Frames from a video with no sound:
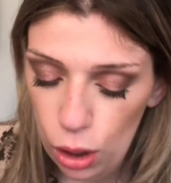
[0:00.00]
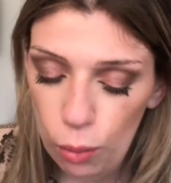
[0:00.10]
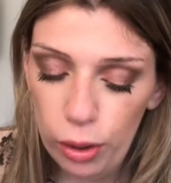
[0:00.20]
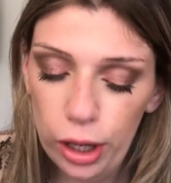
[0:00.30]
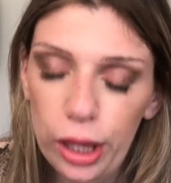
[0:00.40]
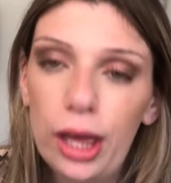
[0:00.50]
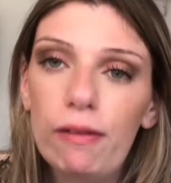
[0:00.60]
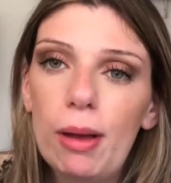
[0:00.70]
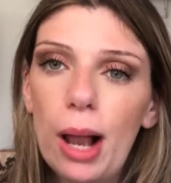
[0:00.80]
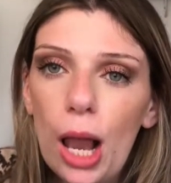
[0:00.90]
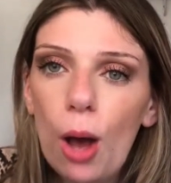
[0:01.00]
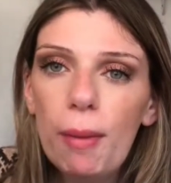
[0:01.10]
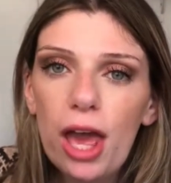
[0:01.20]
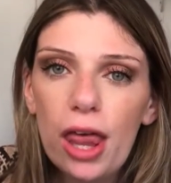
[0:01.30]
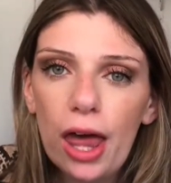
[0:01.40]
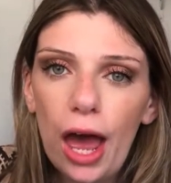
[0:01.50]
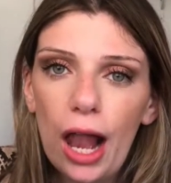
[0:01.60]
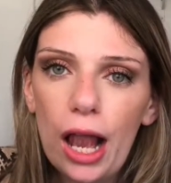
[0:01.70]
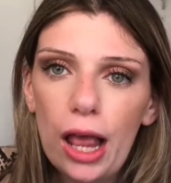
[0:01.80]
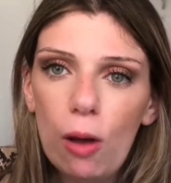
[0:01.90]
We're going to give it a little bit of that, a
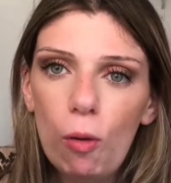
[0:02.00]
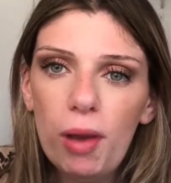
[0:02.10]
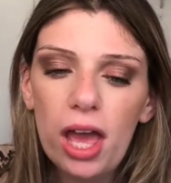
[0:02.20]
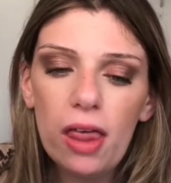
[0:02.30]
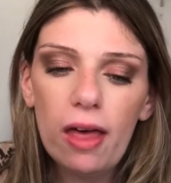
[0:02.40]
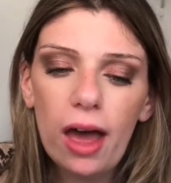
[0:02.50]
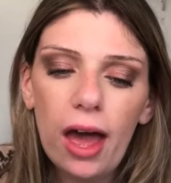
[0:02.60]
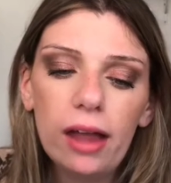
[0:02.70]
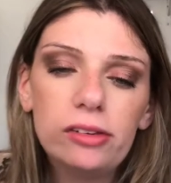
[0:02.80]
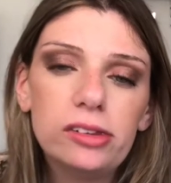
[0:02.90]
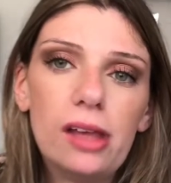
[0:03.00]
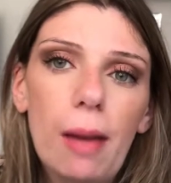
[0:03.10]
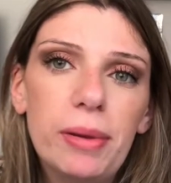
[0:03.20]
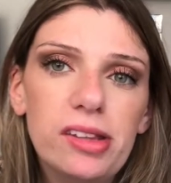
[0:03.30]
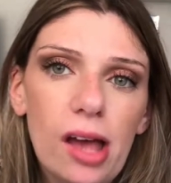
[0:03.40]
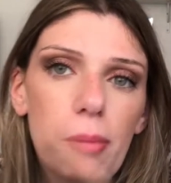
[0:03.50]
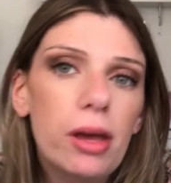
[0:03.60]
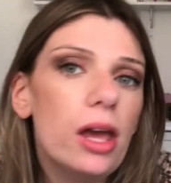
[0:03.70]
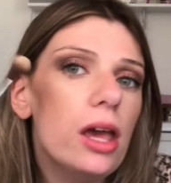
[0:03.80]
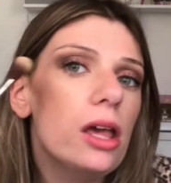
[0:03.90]
little bit of that. Tappy
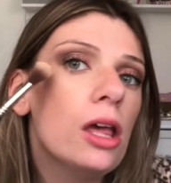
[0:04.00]
tappy.